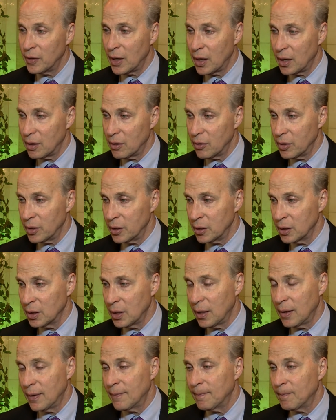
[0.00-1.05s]
that area.
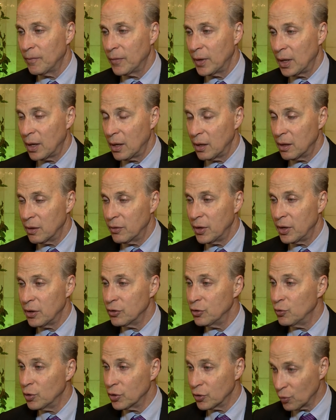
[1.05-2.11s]
Uh, they are
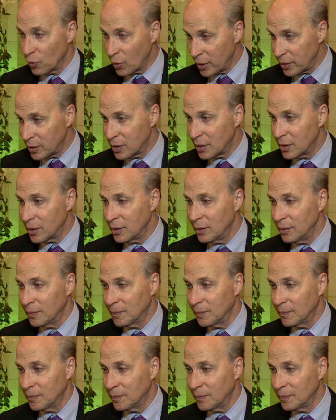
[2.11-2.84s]
doing the right thing,